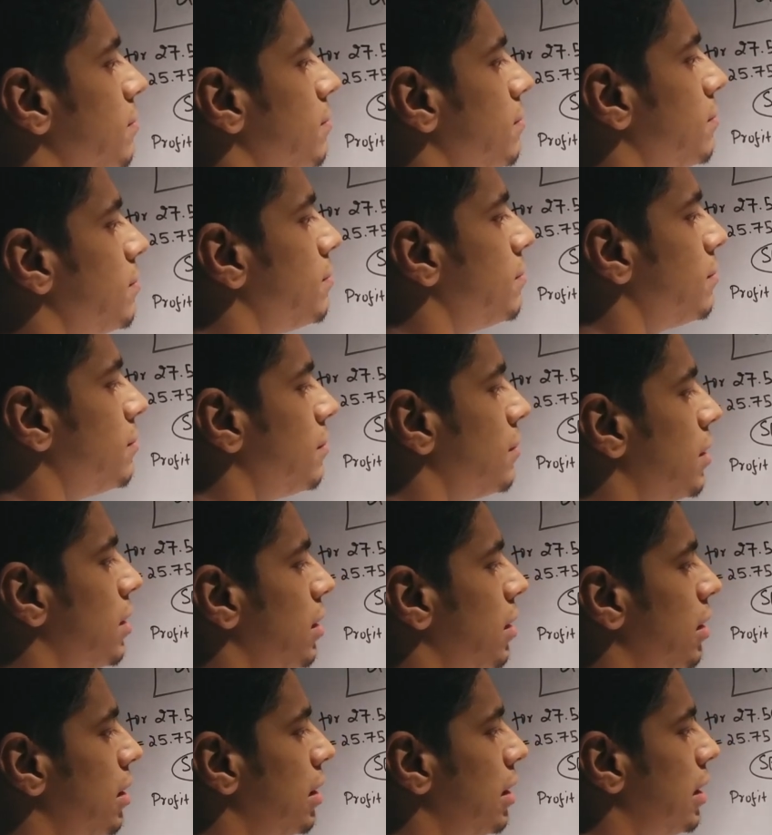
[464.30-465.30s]

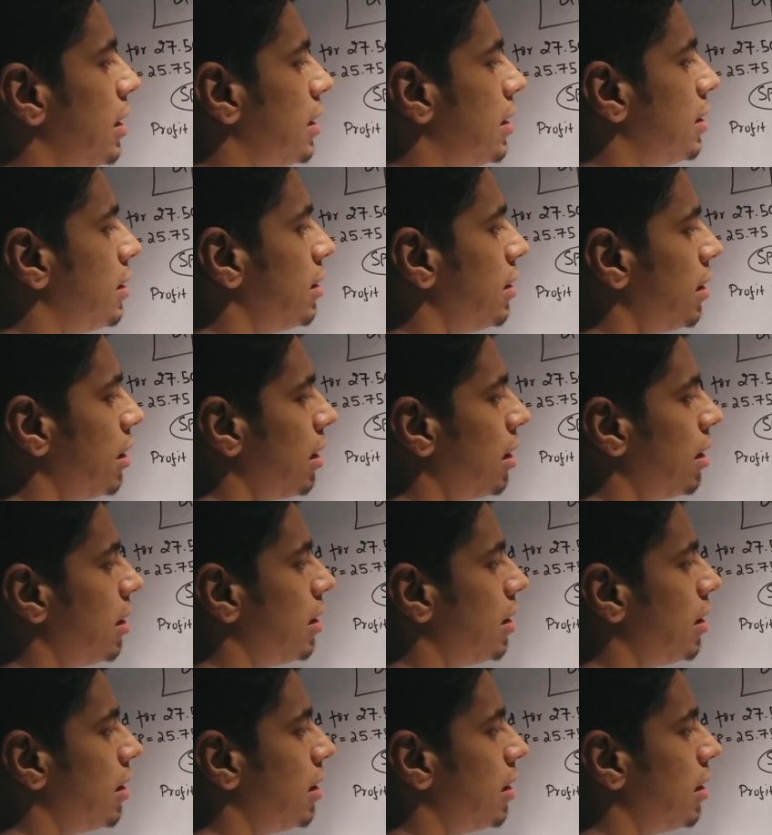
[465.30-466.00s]
(silence)